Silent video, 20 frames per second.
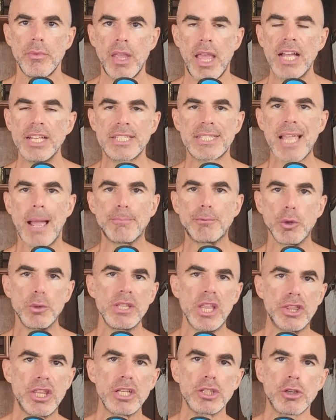and stop
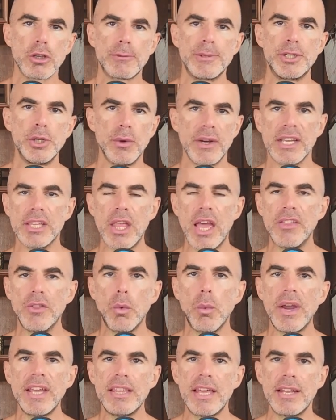doing the things they're supposed to be doing. And the
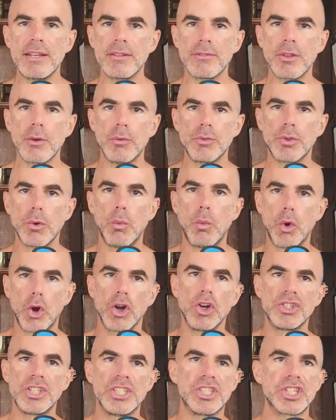way that the
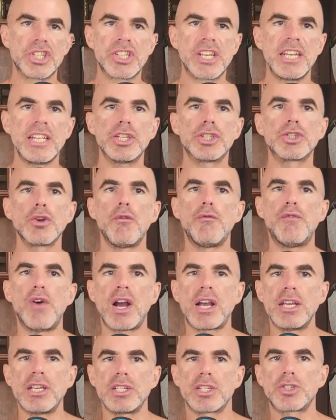world is just getting so
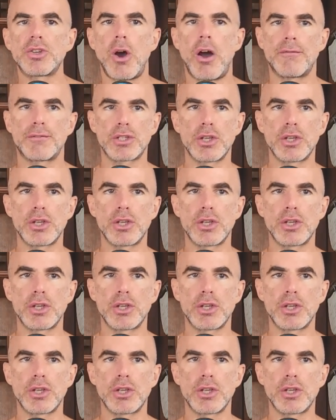fucking soft.